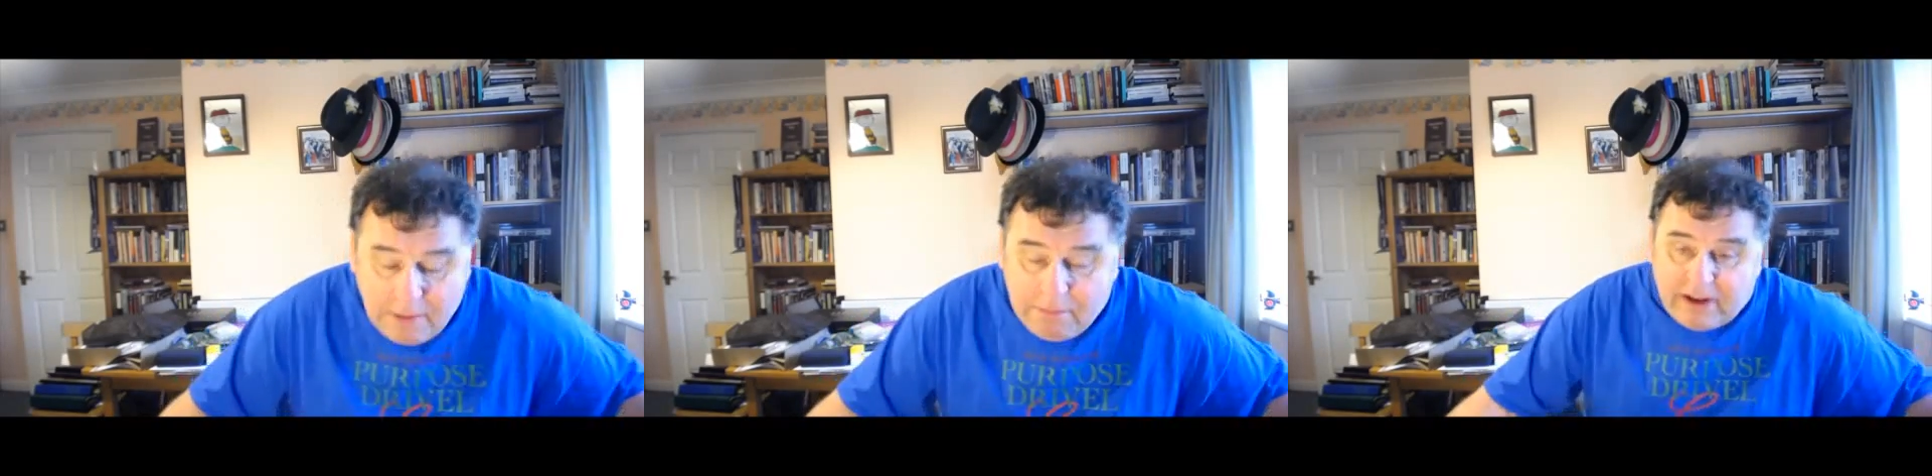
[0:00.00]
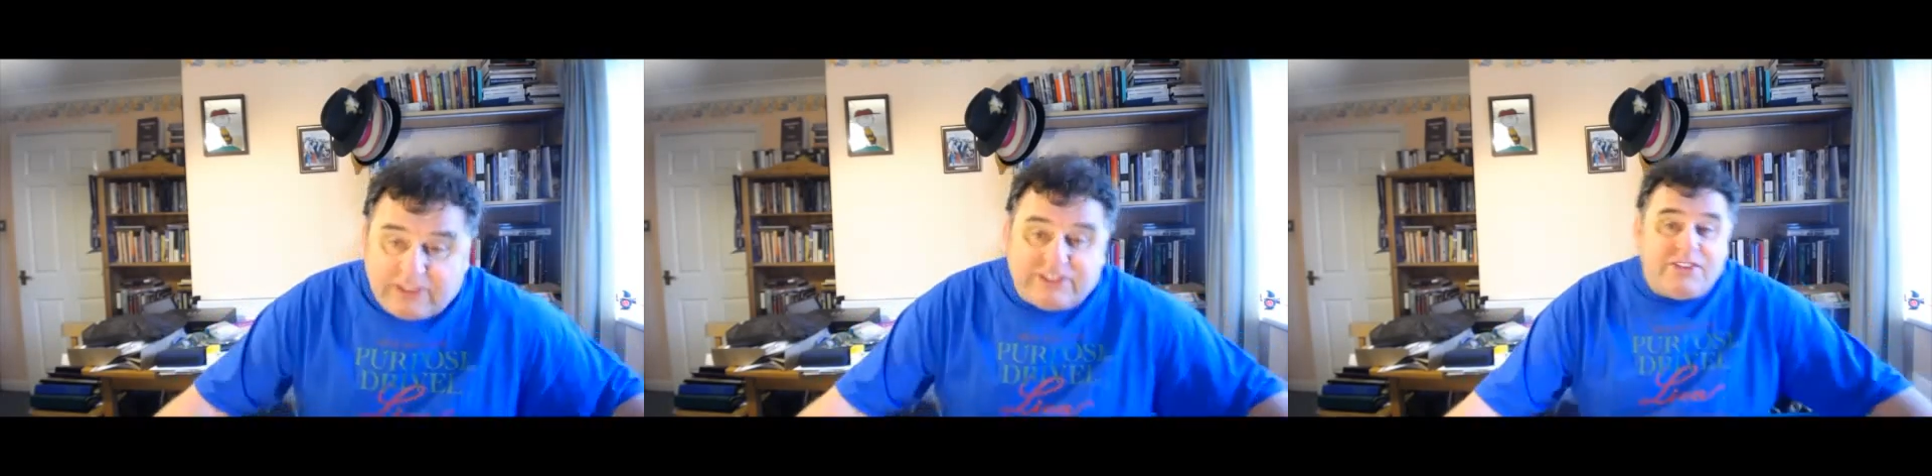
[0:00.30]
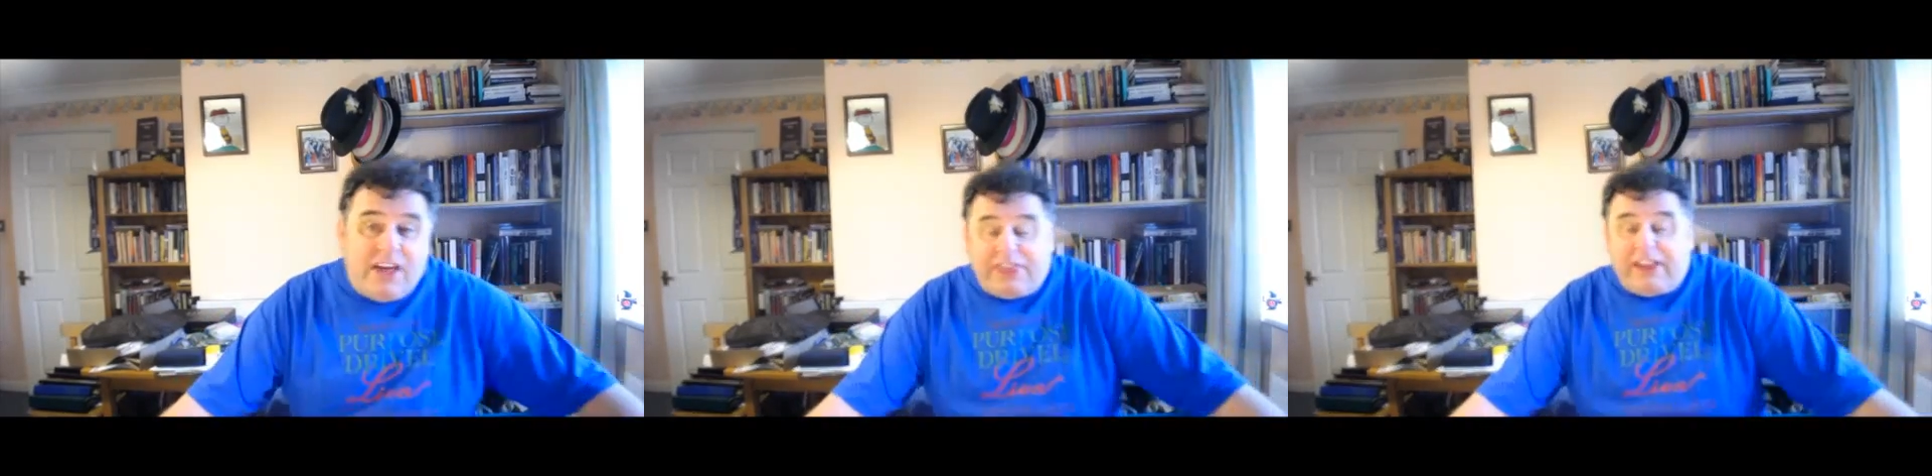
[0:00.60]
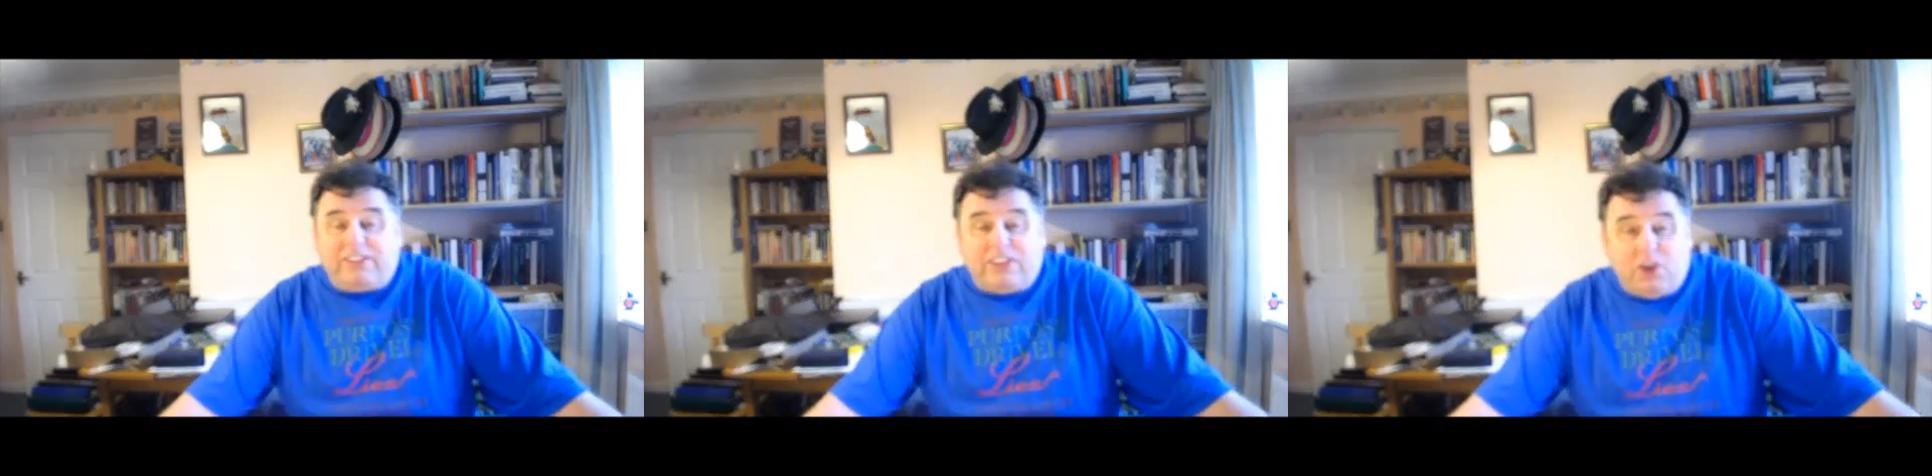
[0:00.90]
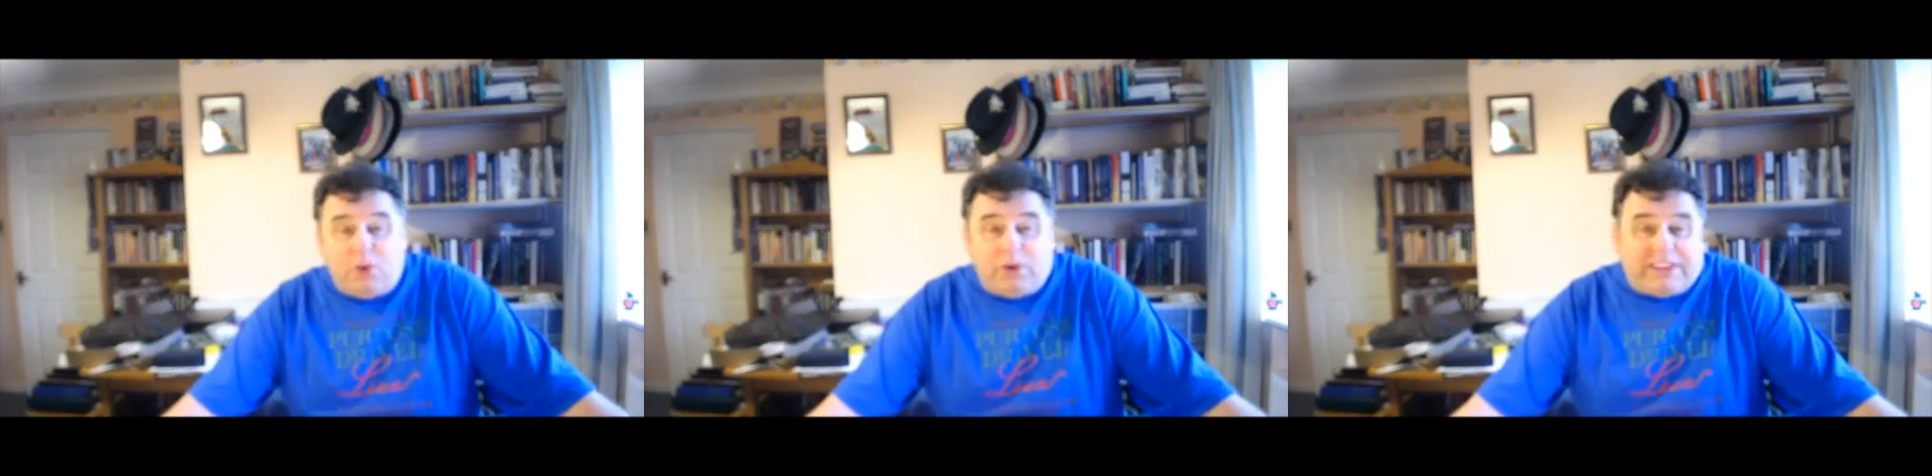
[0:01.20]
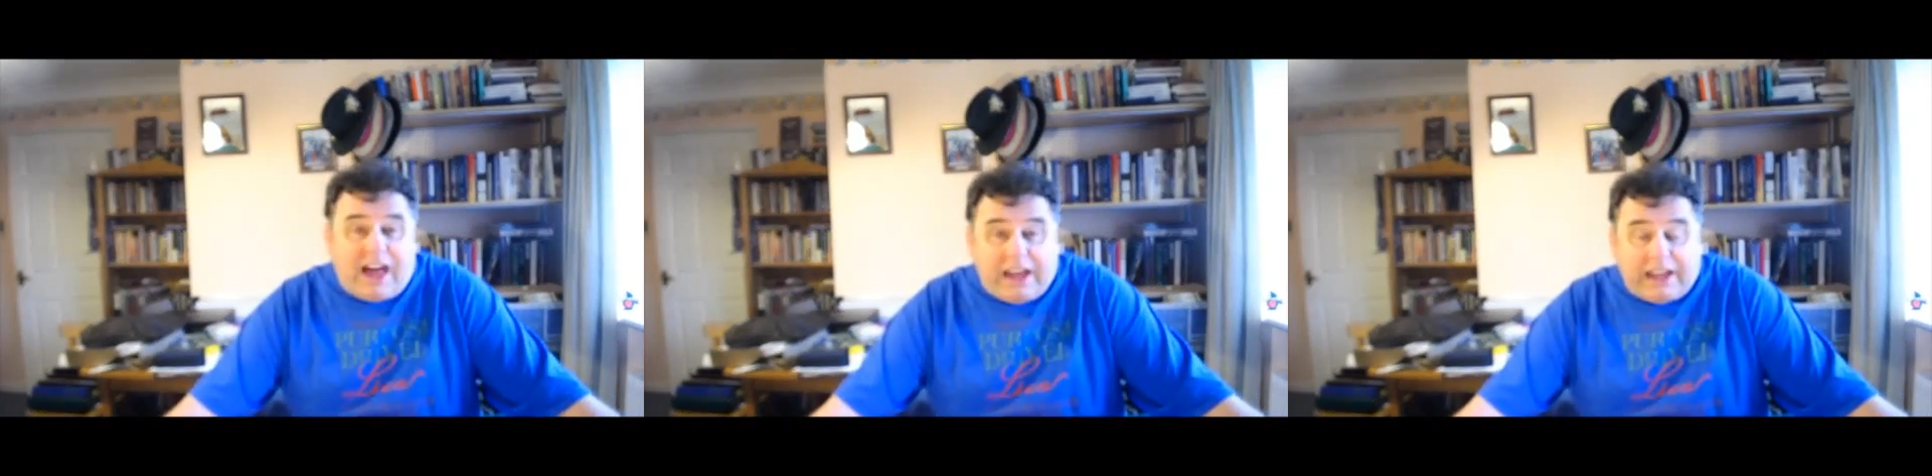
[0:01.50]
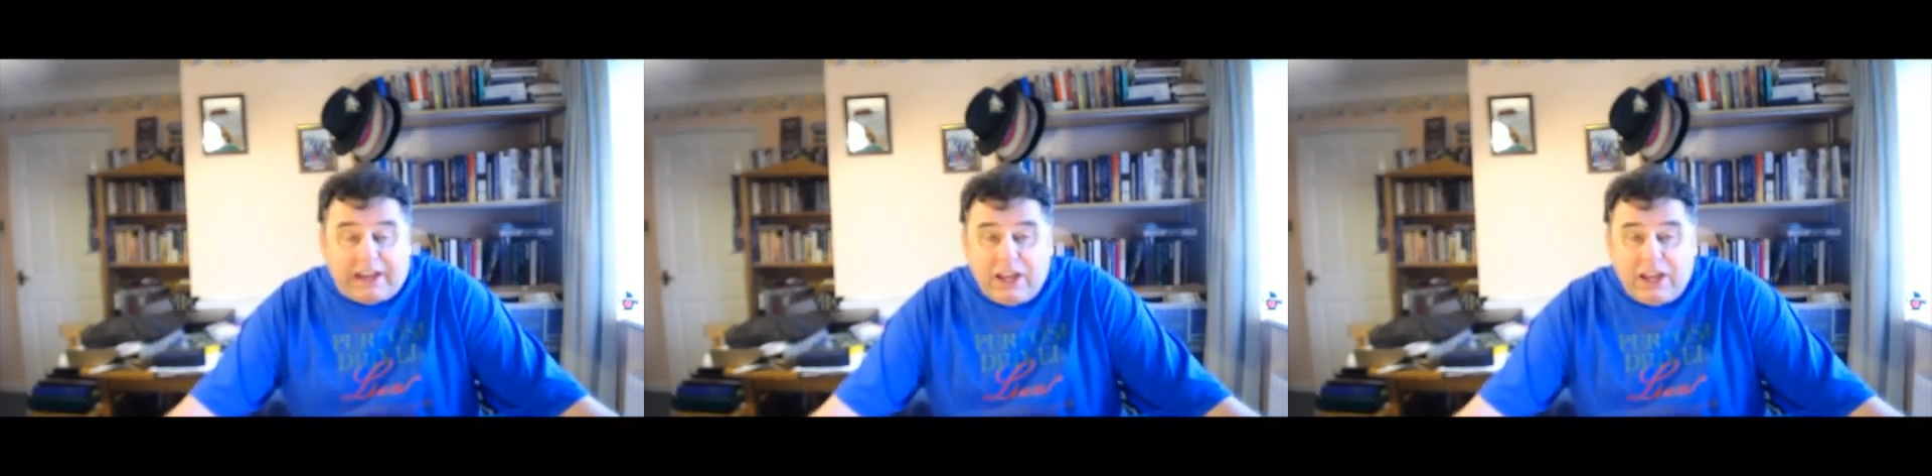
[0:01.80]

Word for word: but it's nothing to do with diet.